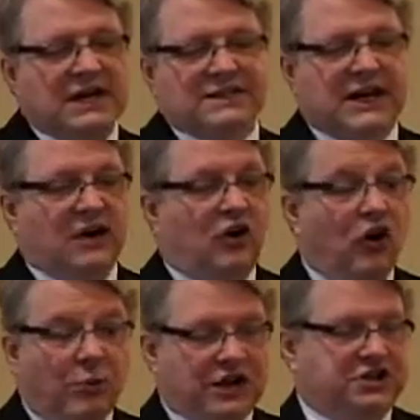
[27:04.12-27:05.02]
It's got a
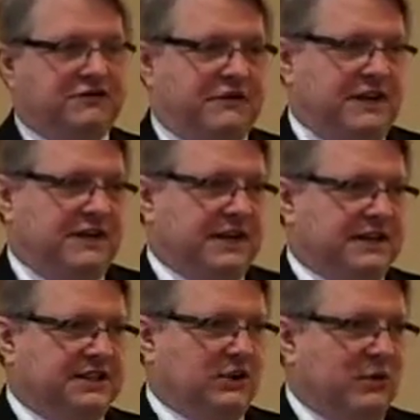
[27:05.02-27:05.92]
whole bunch of fun
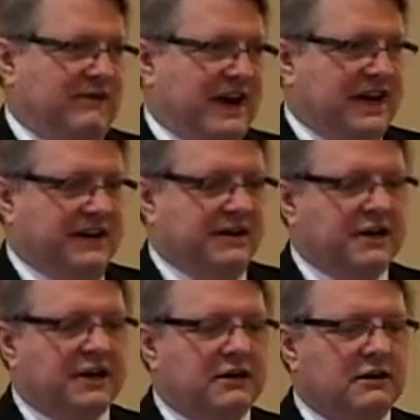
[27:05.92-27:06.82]
things that we've added in
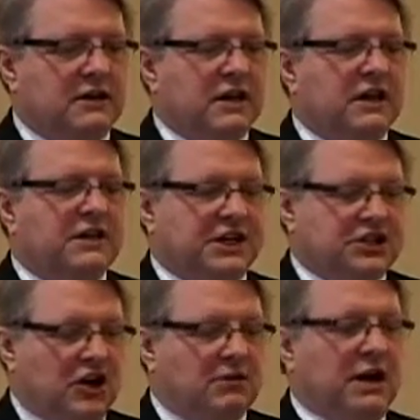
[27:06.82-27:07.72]
there that
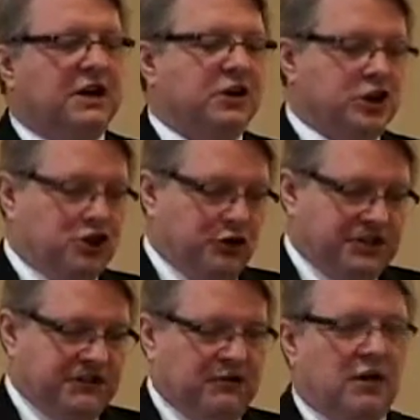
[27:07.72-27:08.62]
talk about
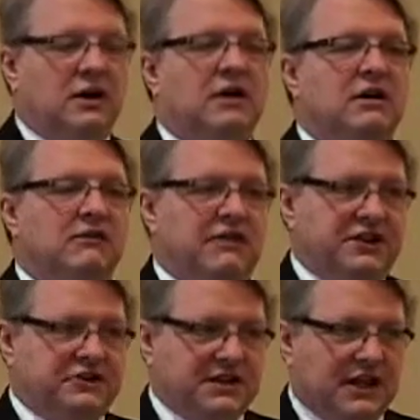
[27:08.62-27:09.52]
choice of law,
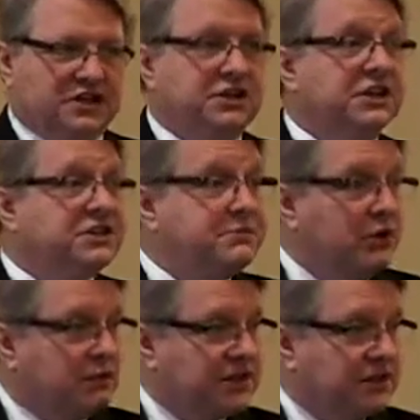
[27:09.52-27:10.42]
venue selection, and
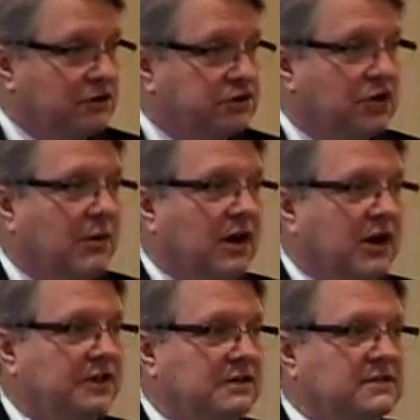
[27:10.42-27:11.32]
dispute resolution, among
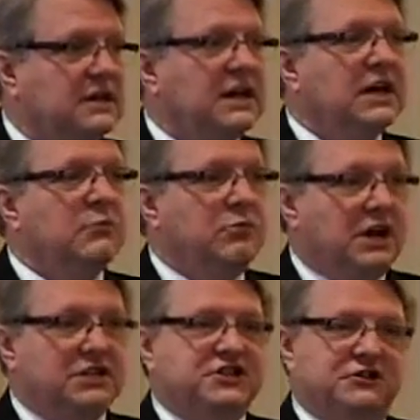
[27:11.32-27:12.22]
others.
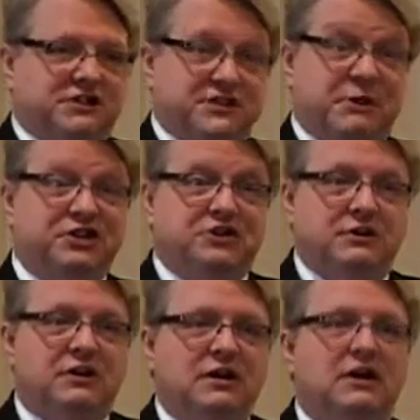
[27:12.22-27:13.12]
But so there's special
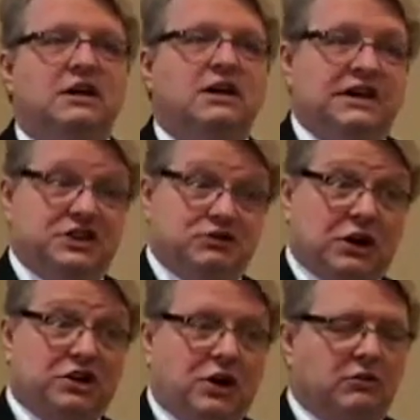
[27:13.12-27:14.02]

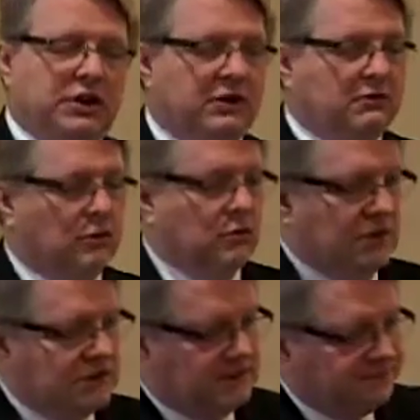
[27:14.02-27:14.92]
construction-only
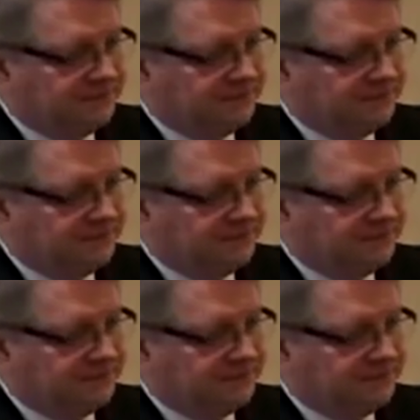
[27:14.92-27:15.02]
rules.